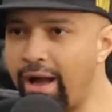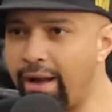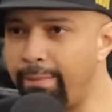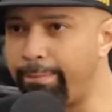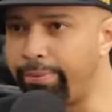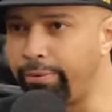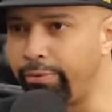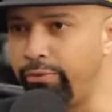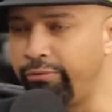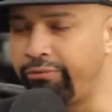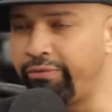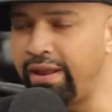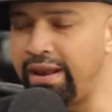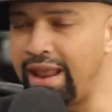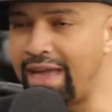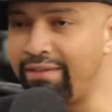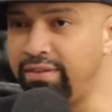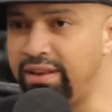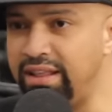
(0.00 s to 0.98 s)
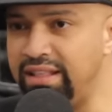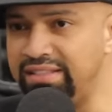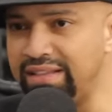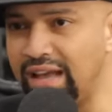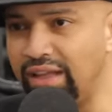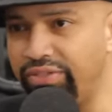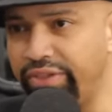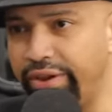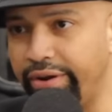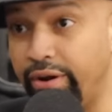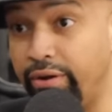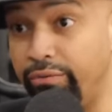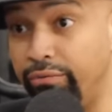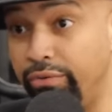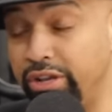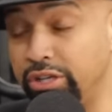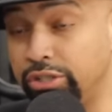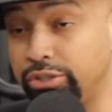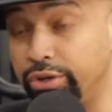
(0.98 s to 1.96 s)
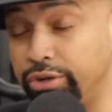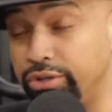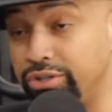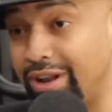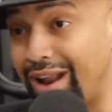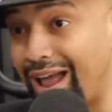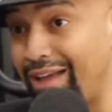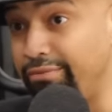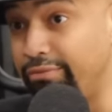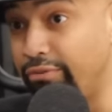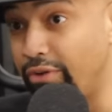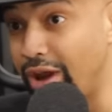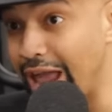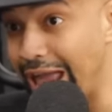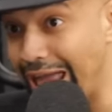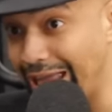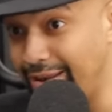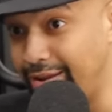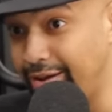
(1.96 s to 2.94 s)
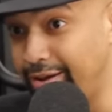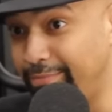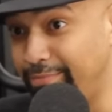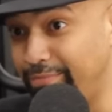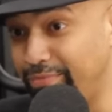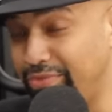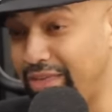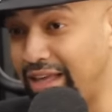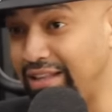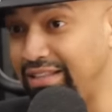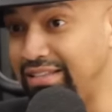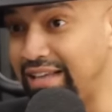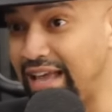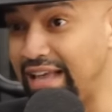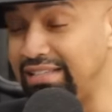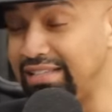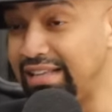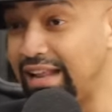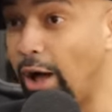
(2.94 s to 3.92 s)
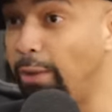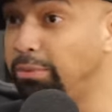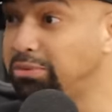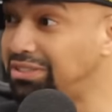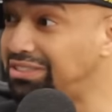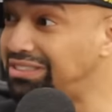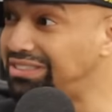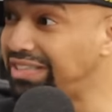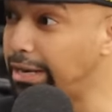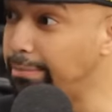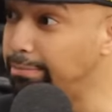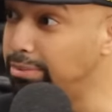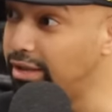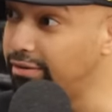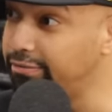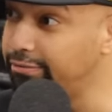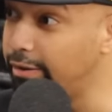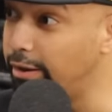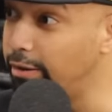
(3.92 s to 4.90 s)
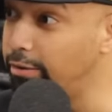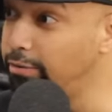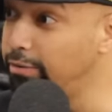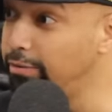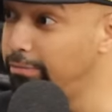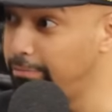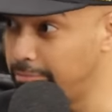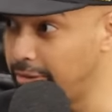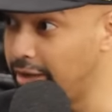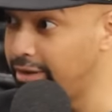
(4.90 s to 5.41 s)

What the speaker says: of proof and evidence out there and research that I've read that says it helps sustain blood flow,